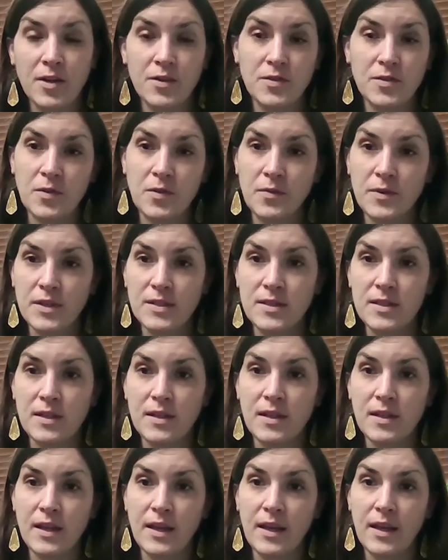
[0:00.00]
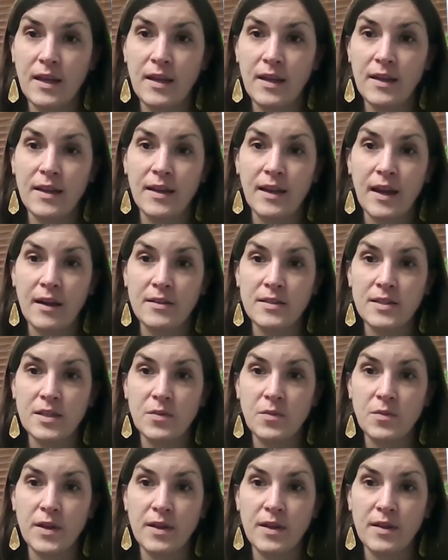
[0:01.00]
So recently
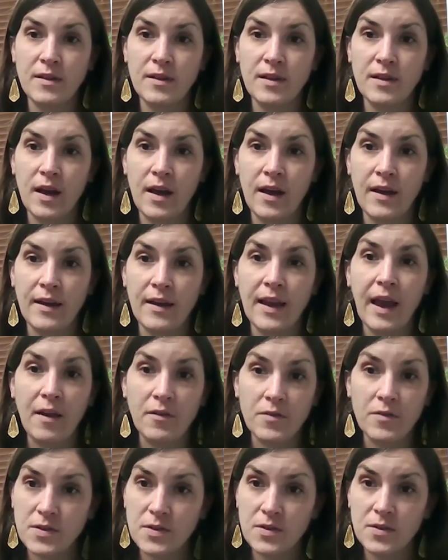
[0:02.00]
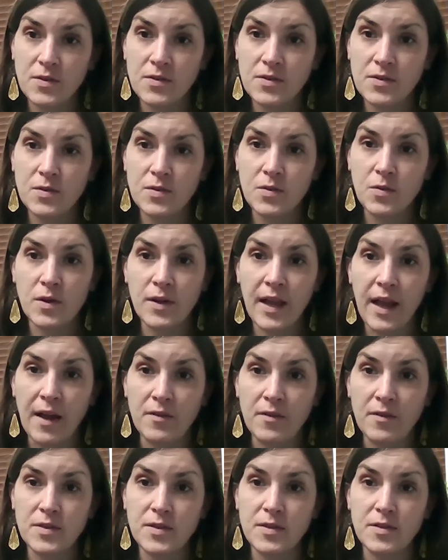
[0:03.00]
connecting with uh, counselors, school
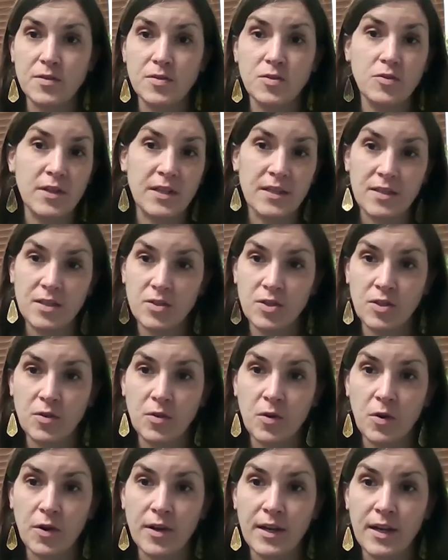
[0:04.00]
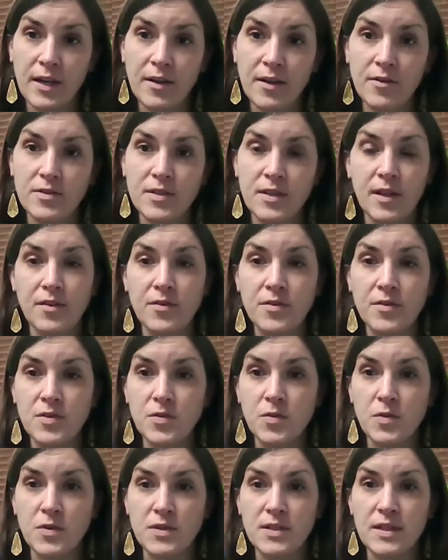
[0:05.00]
counselors, transition coordinators, and other
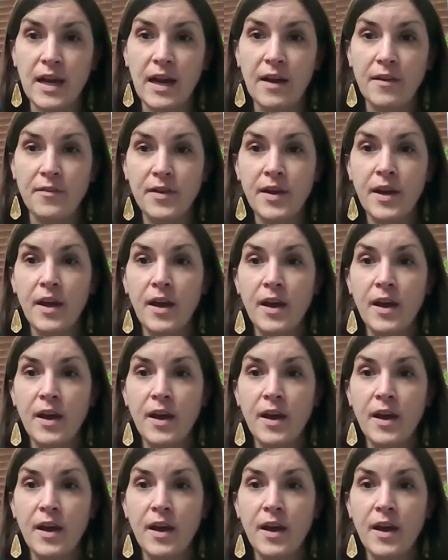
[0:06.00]
school staff